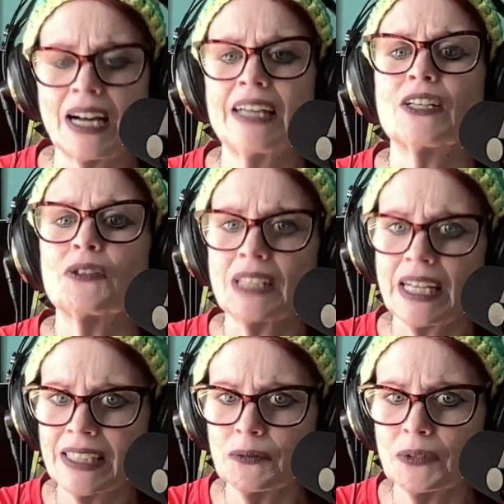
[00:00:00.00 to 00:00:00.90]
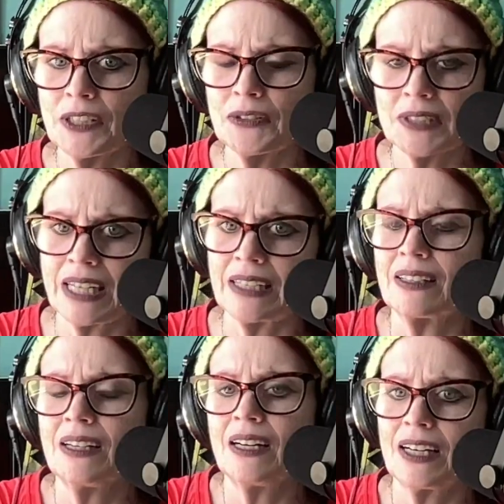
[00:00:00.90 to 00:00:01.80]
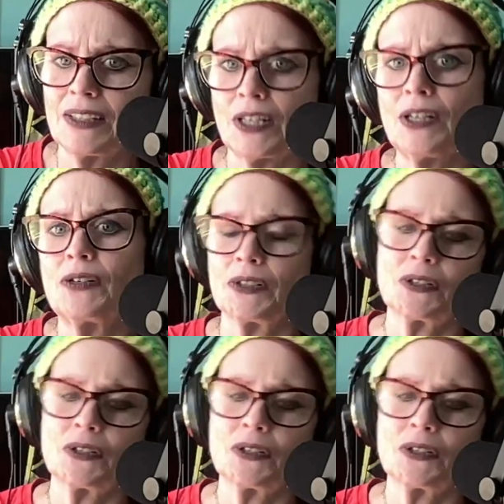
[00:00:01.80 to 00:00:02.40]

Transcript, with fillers: I don't like it when you take a tone,